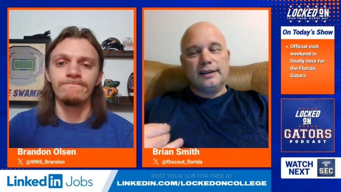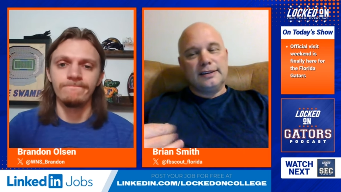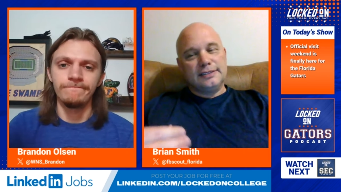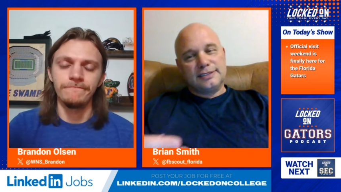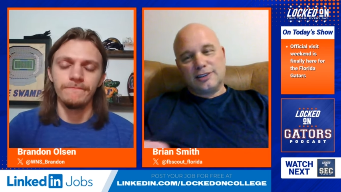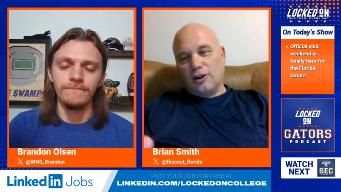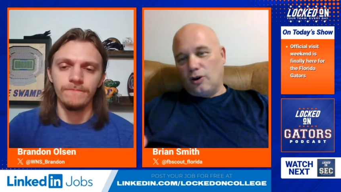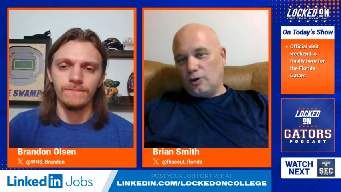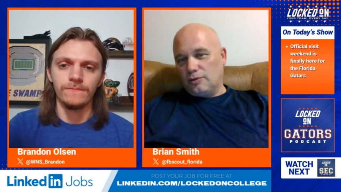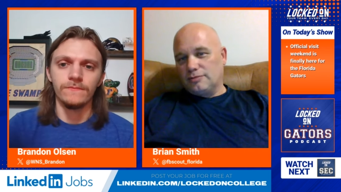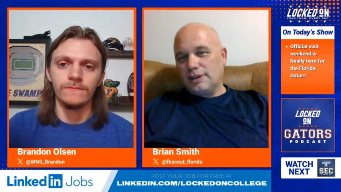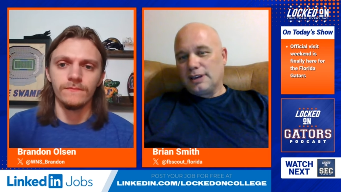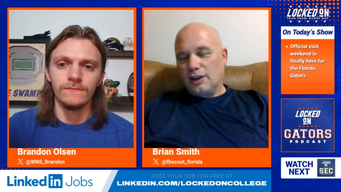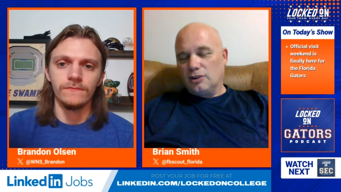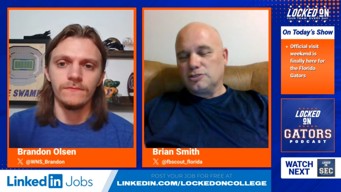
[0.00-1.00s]
Speaker 1: So
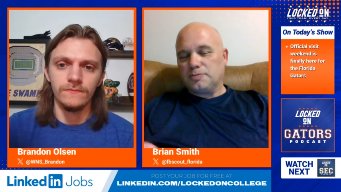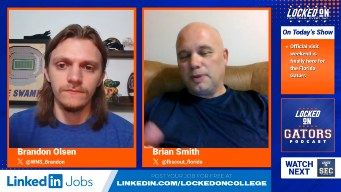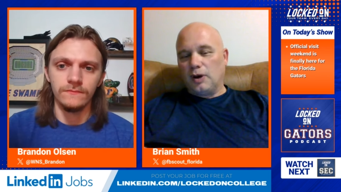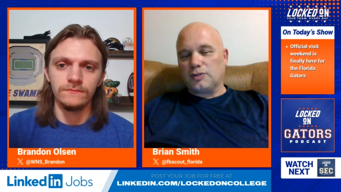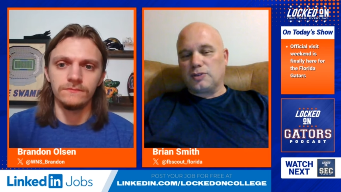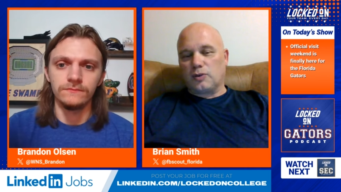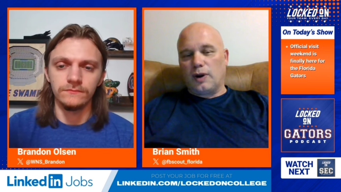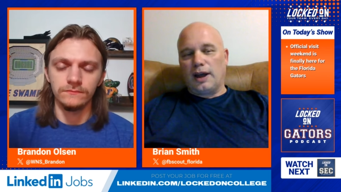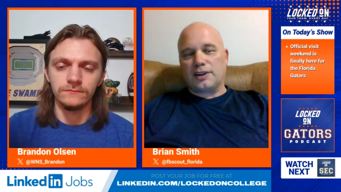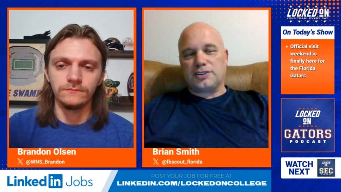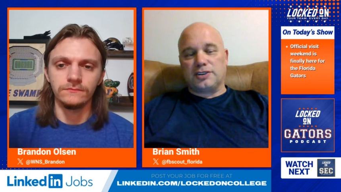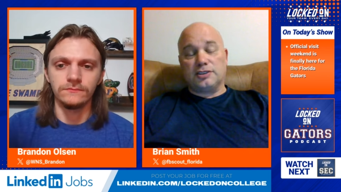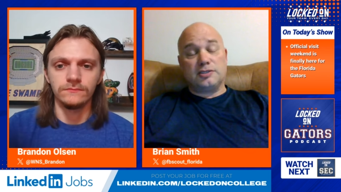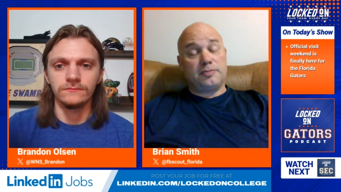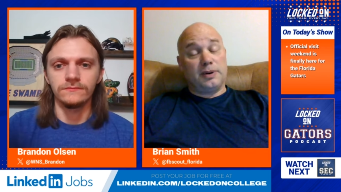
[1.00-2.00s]
it goes both
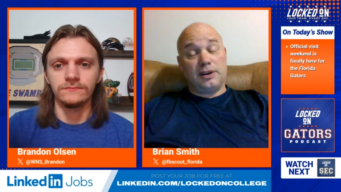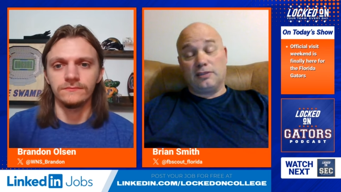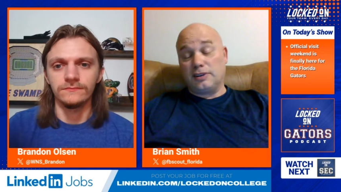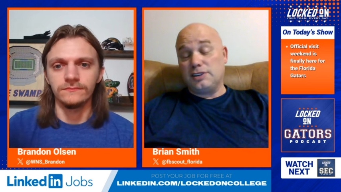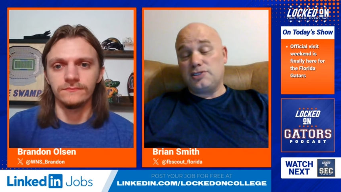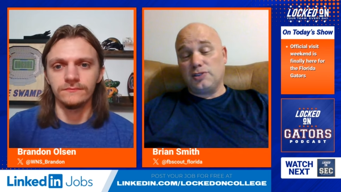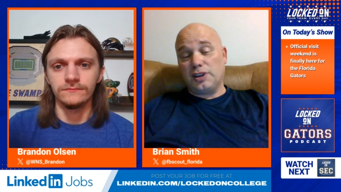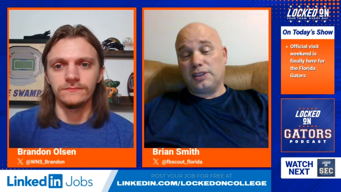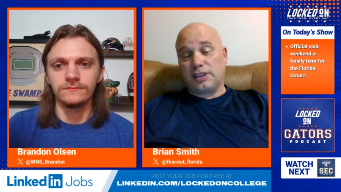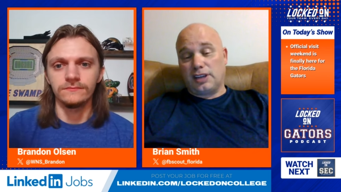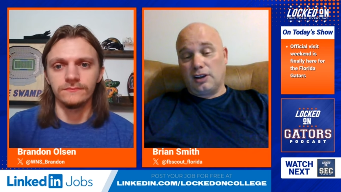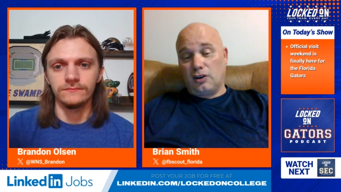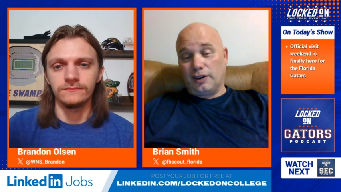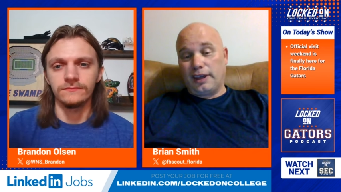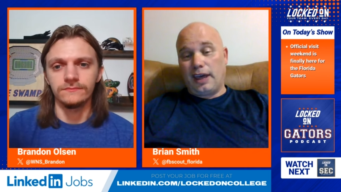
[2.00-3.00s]
directions, but at least you get the
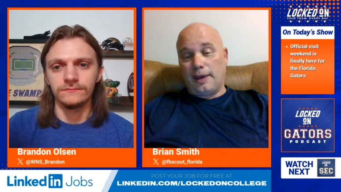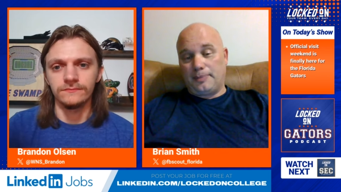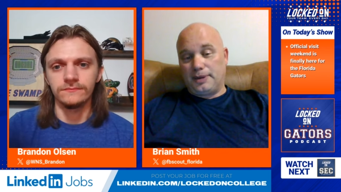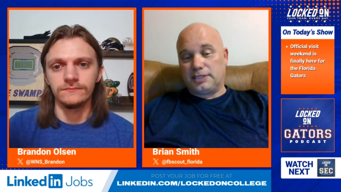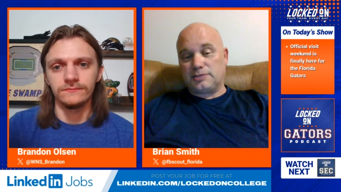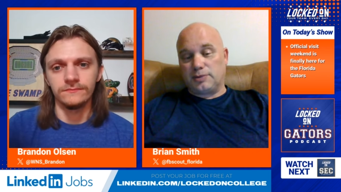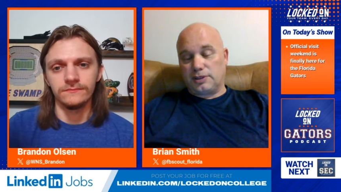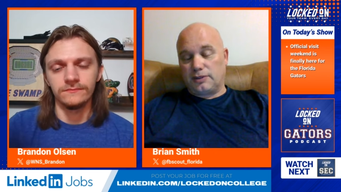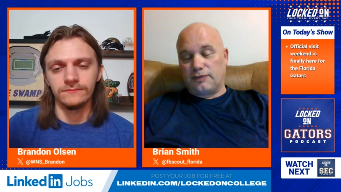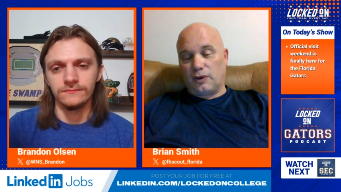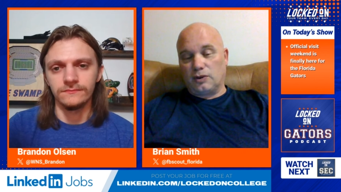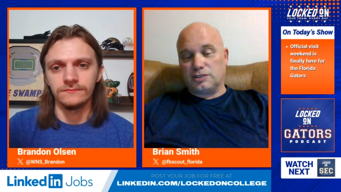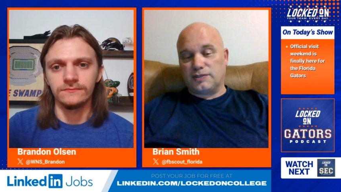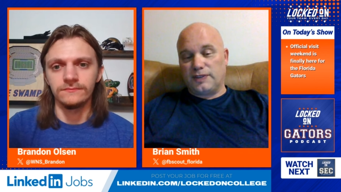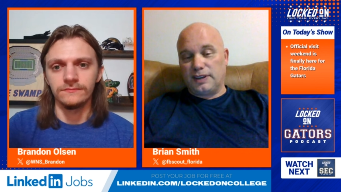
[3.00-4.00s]
kid on campus with the
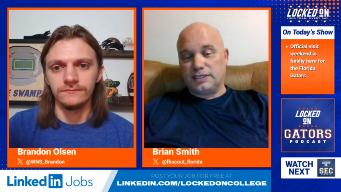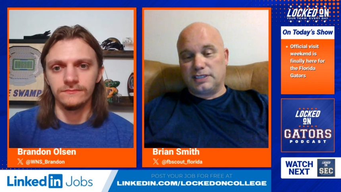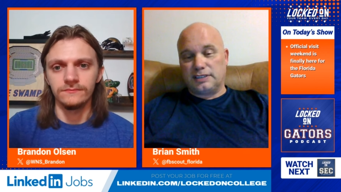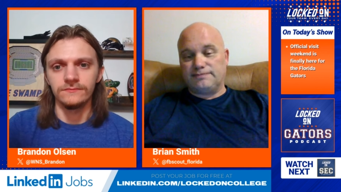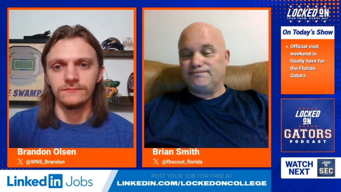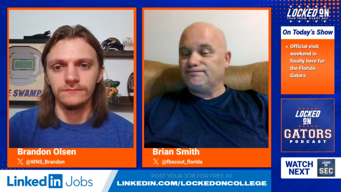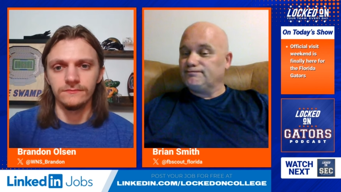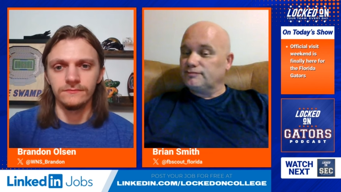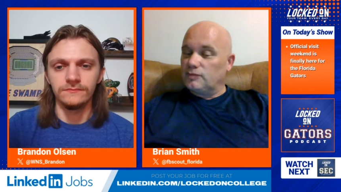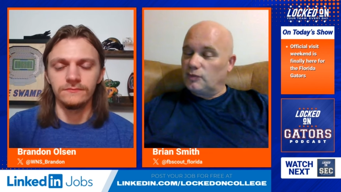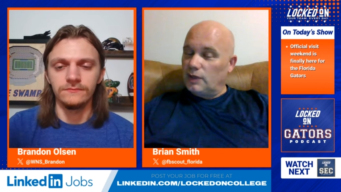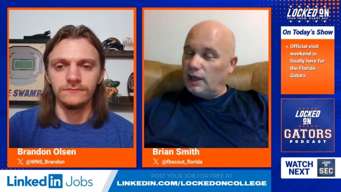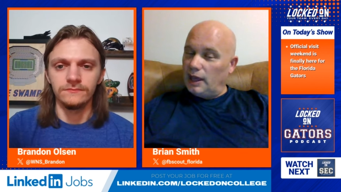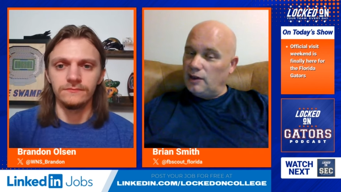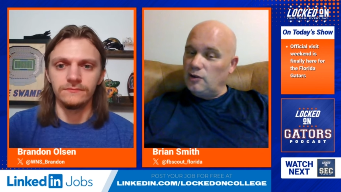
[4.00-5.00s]
first visit
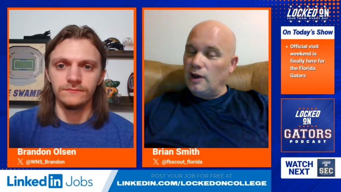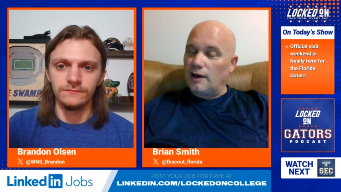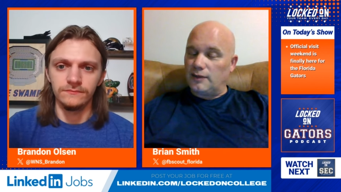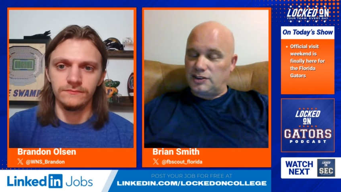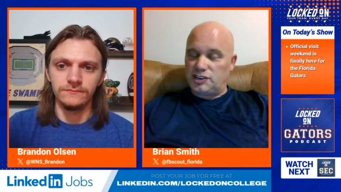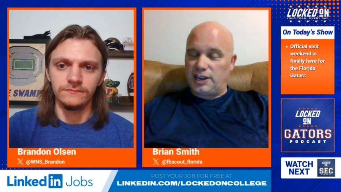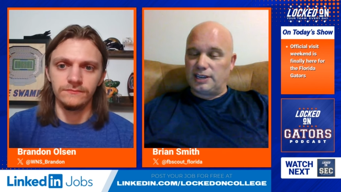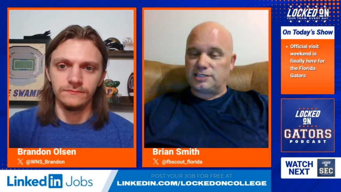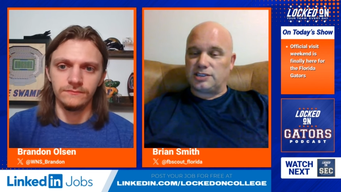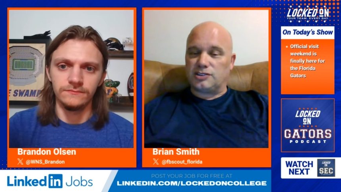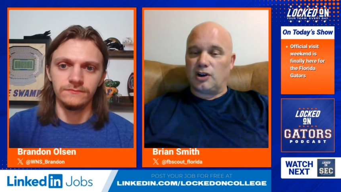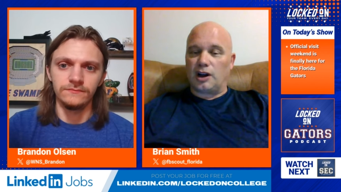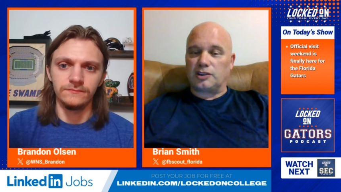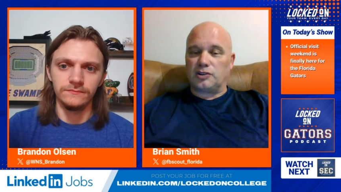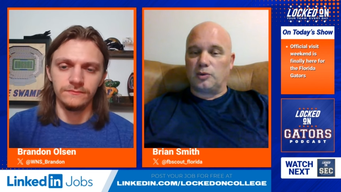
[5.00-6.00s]
and you have a chance to
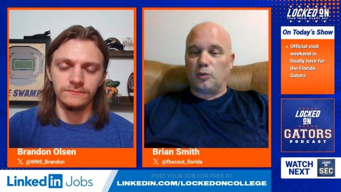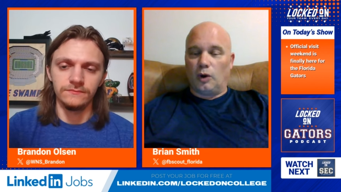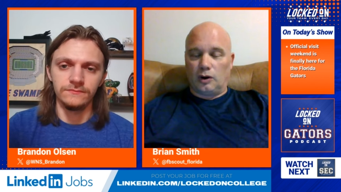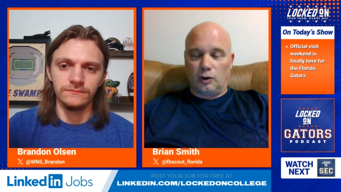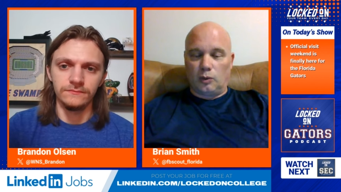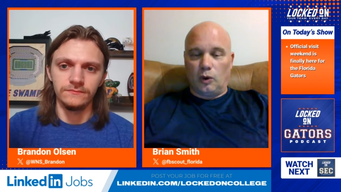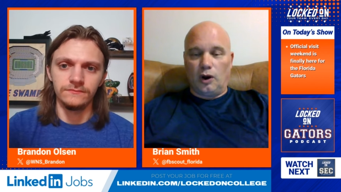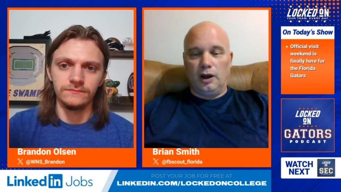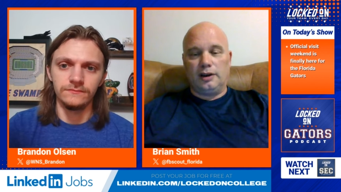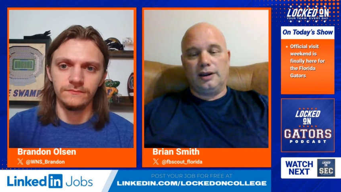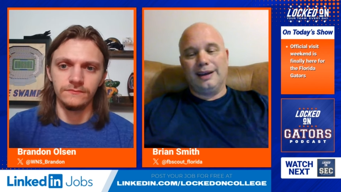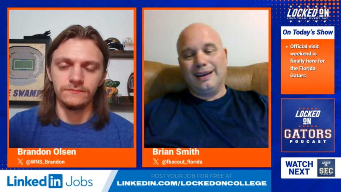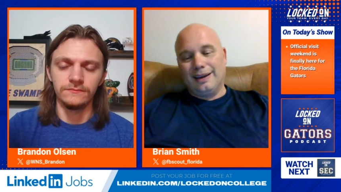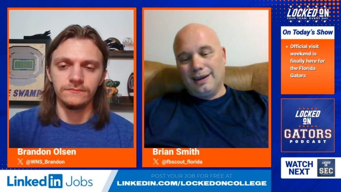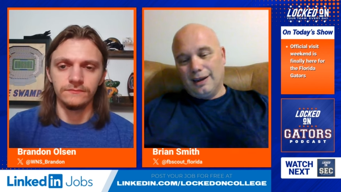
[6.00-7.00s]
talk to him one on one